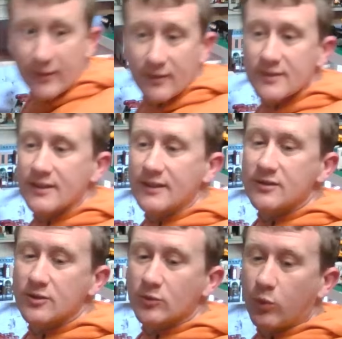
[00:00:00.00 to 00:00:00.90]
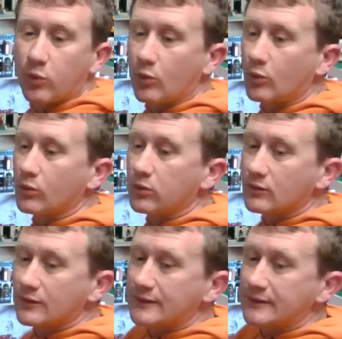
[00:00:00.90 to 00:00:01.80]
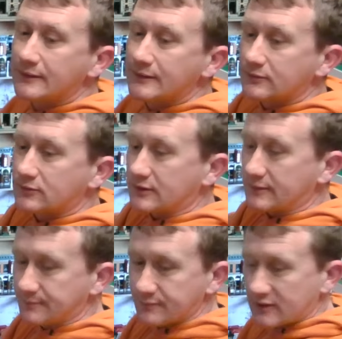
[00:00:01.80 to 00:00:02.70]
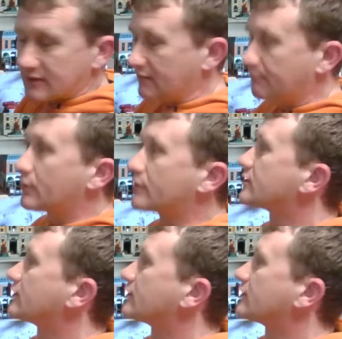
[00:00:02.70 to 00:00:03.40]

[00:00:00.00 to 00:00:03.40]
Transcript: this against the wall. All right, let's get a bird's eye